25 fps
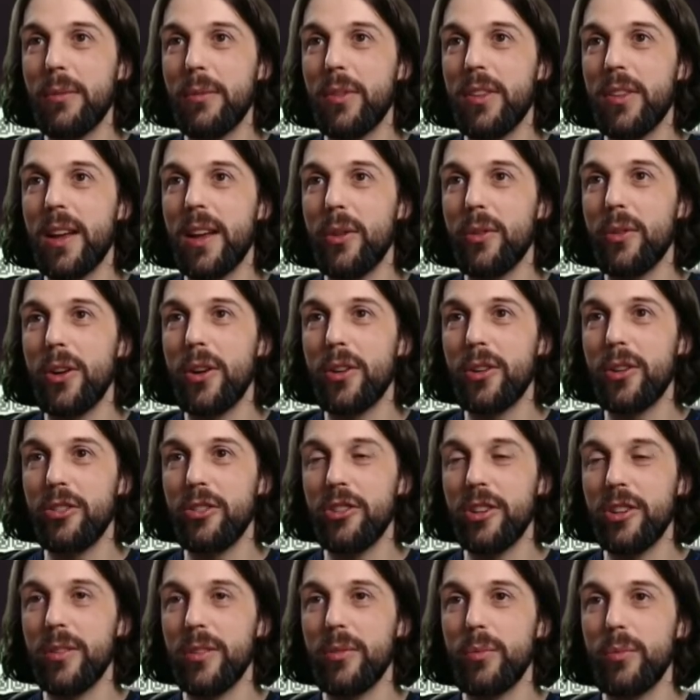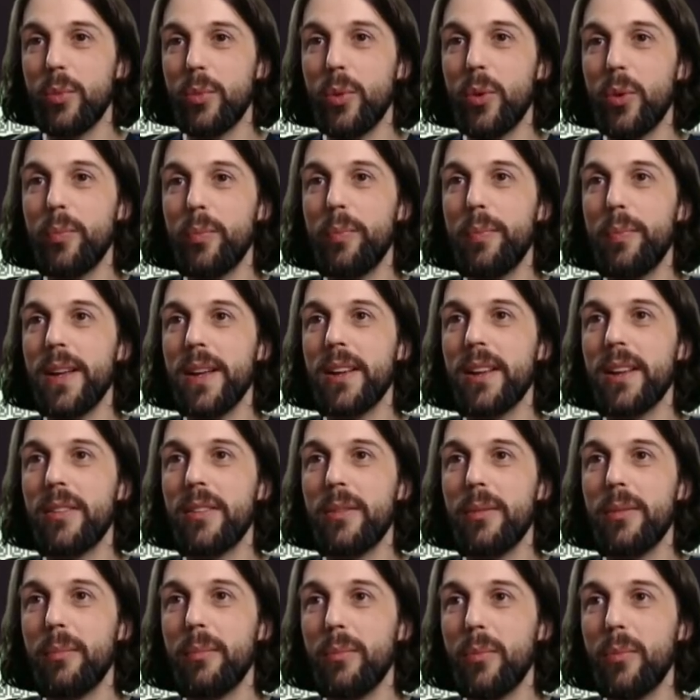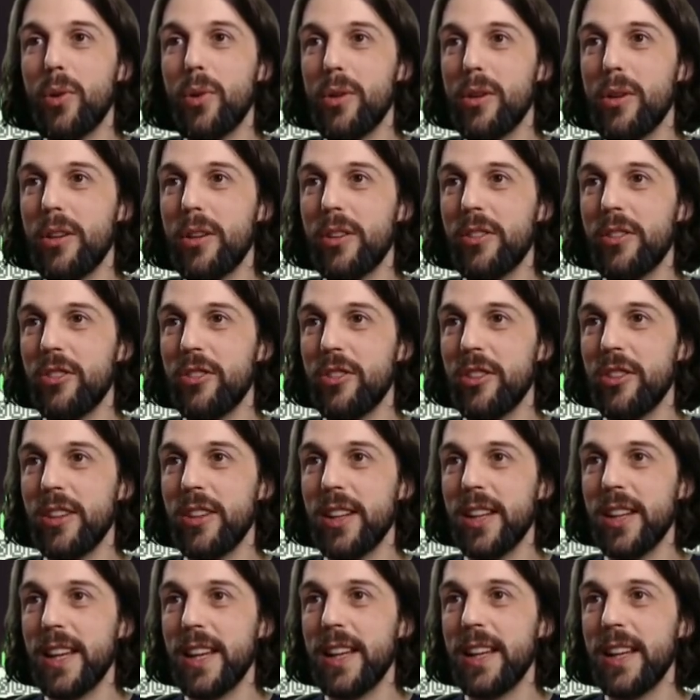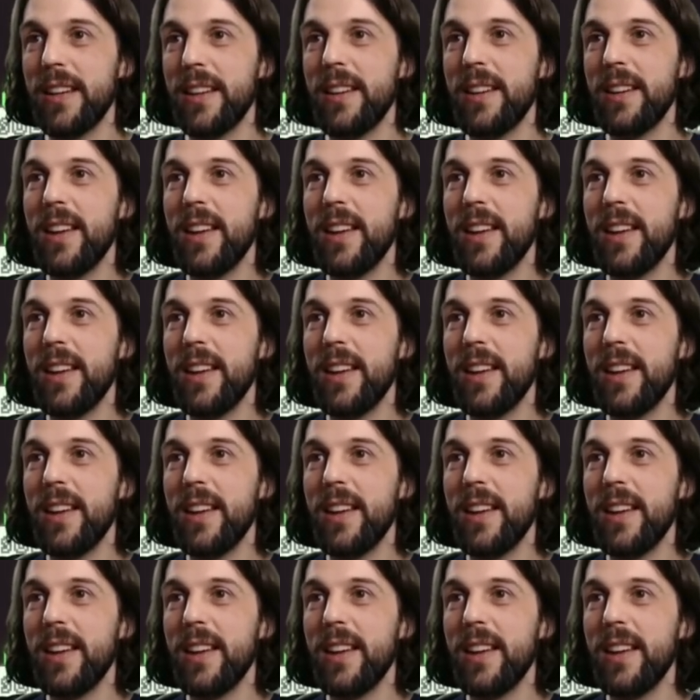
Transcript: without oxygen won't build more oxygen again.